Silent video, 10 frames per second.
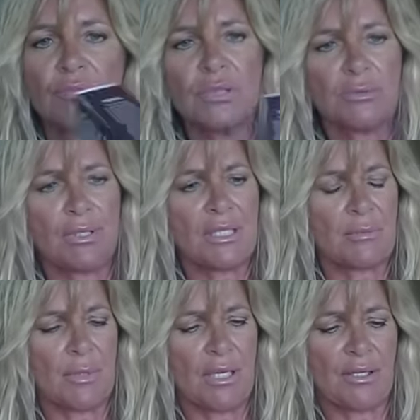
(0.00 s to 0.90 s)
really
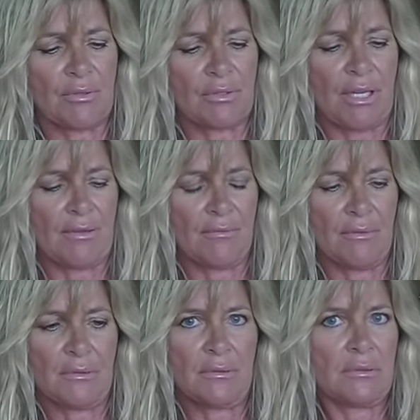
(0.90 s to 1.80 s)
reasonable. I think it was like
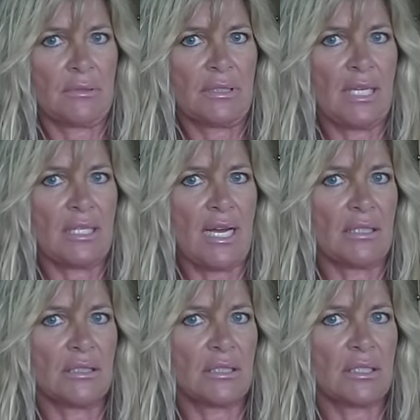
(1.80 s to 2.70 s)

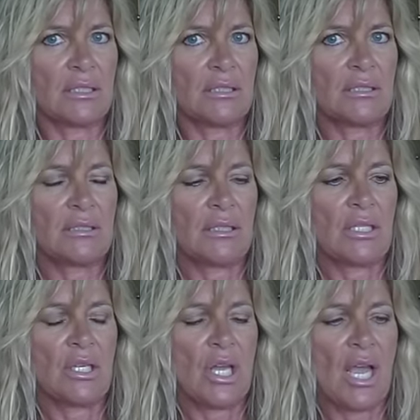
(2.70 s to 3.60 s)
$10.
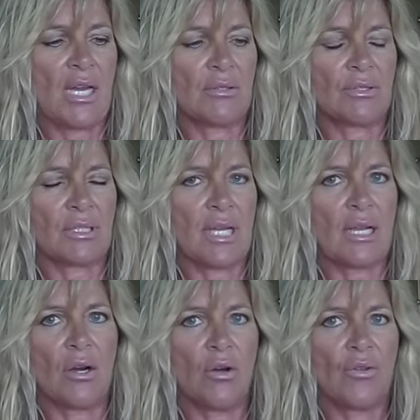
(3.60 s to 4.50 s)
And it was
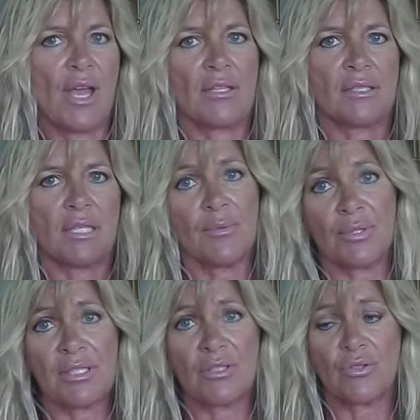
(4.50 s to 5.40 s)
like, oh, that
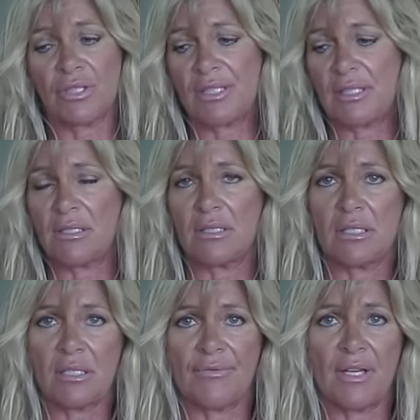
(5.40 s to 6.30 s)
celebrities endorsed it and
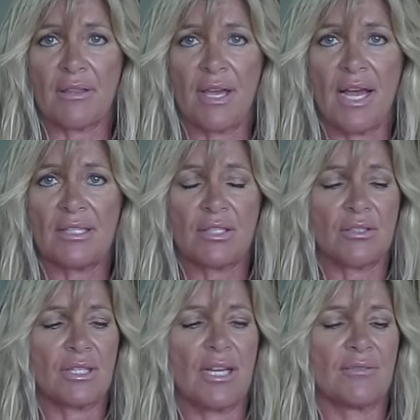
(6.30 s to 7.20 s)
stuff like that. So I
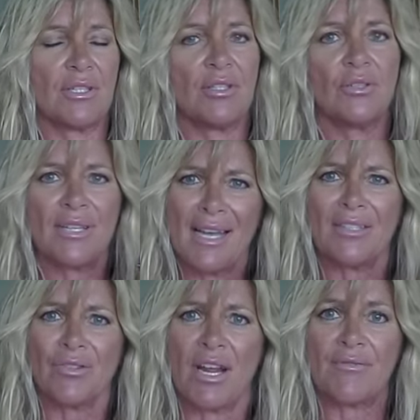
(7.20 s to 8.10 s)
was like, oh, okay,
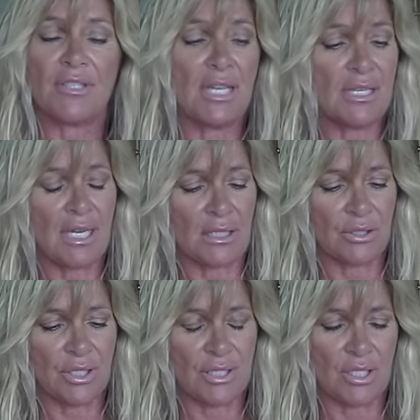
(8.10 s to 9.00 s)
I'll try it for $10.
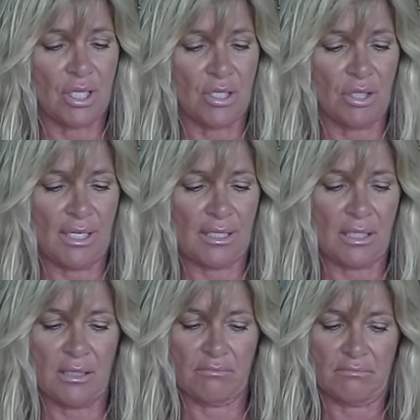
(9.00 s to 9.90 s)
You know, I,
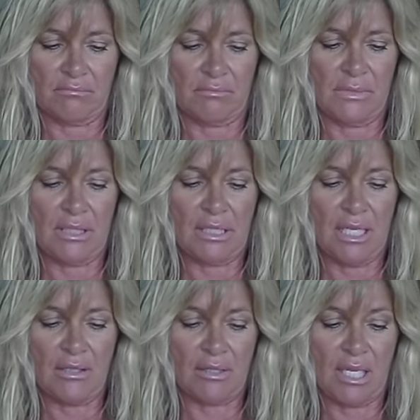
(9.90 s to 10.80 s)
it
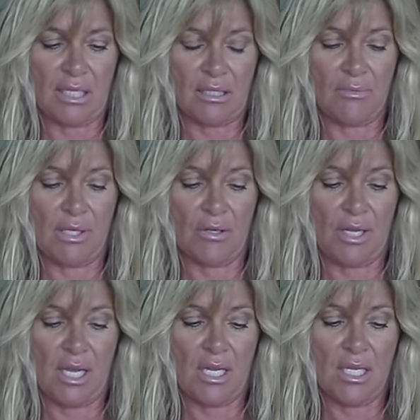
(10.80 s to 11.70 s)
sounds like it'd be
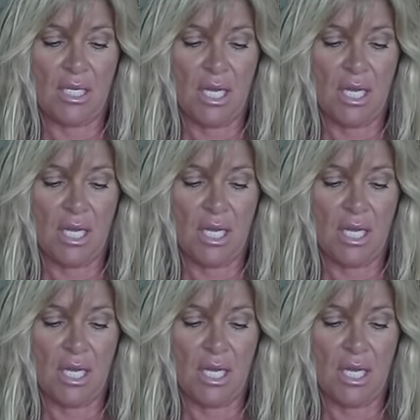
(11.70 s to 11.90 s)
okay.